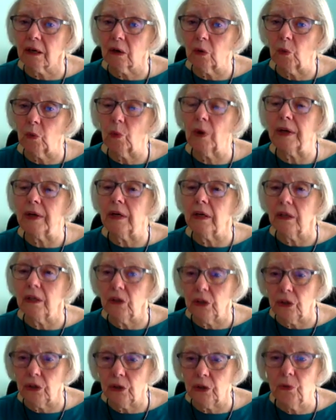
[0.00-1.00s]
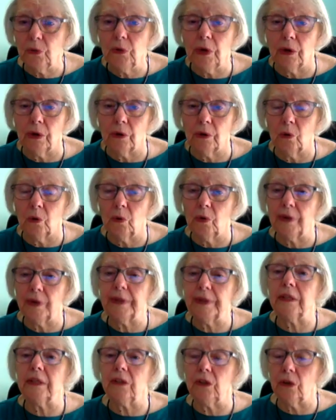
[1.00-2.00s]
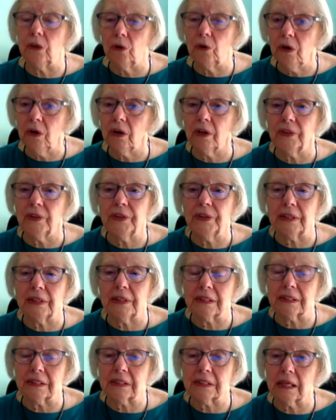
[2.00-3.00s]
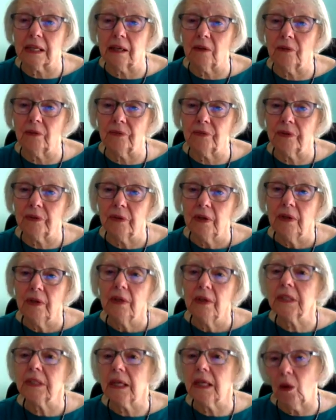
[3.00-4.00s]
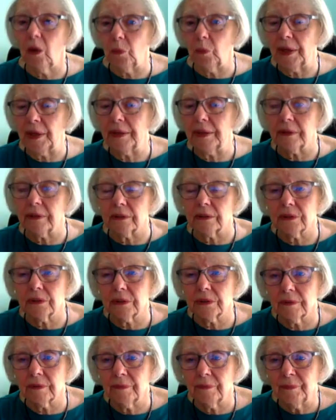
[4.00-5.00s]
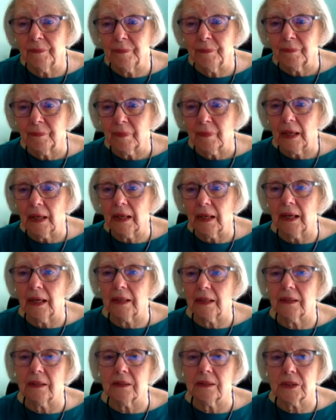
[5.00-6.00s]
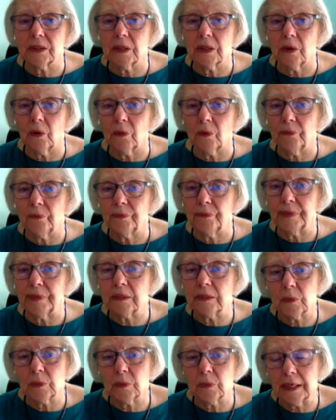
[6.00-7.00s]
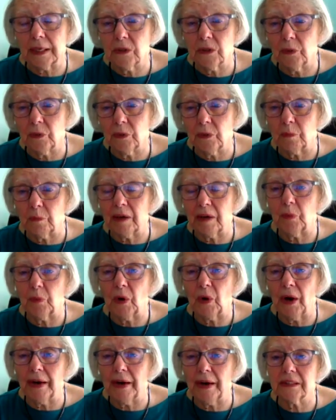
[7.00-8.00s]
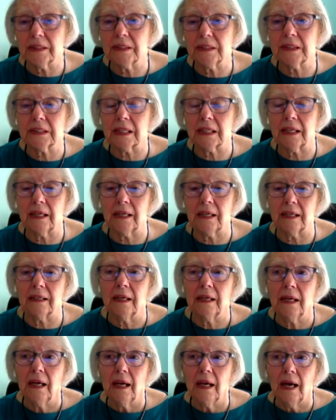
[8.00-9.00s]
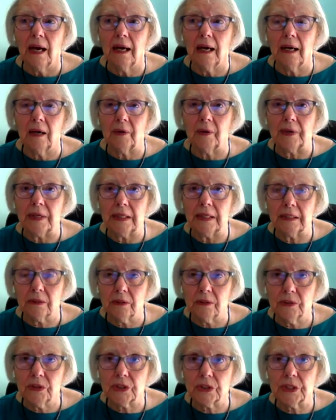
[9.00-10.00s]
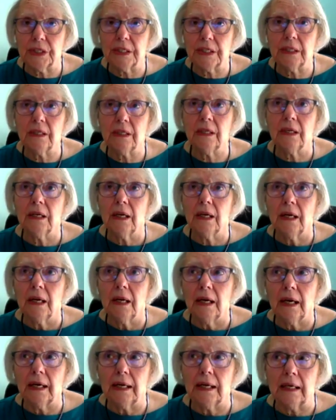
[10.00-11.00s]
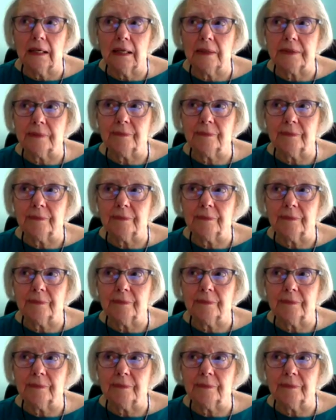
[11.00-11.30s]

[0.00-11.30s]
what you know in your authentic self to help others. And so that's what I do in my practice. And energy uh,